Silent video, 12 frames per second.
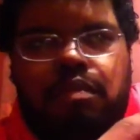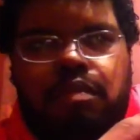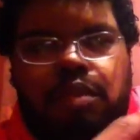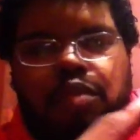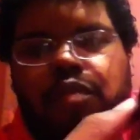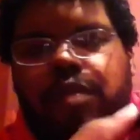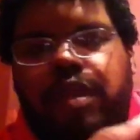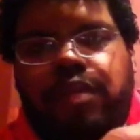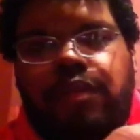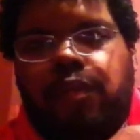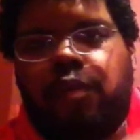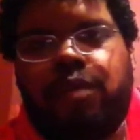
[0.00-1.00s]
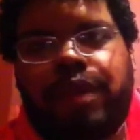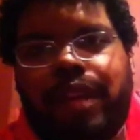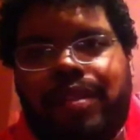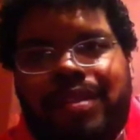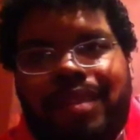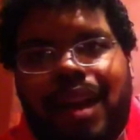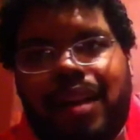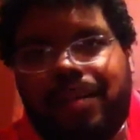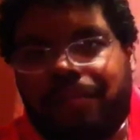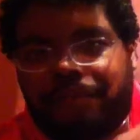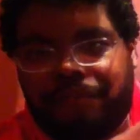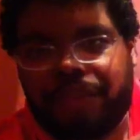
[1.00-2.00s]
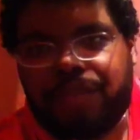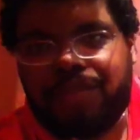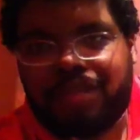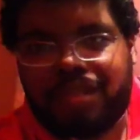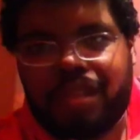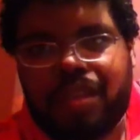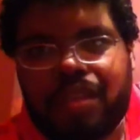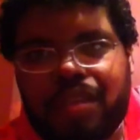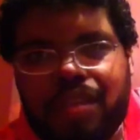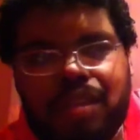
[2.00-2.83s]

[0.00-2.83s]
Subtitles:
you've been informed that it's not an infused stick,